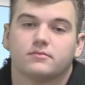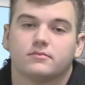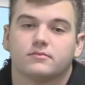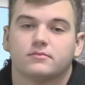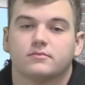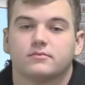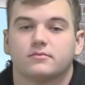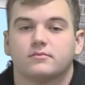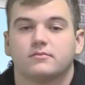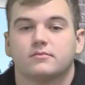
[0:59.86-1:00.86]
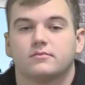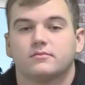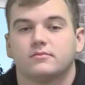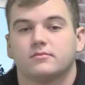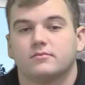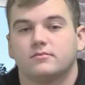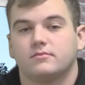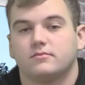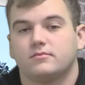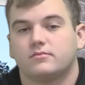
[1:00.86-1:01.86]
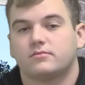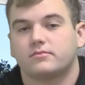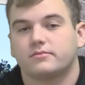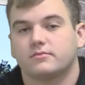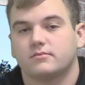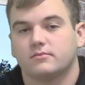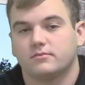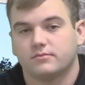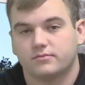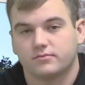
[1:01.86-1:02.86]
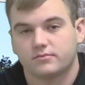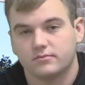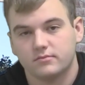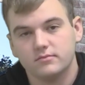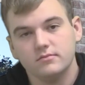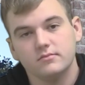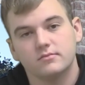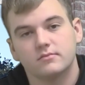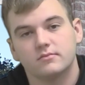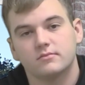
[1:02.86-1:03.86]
(not speaking)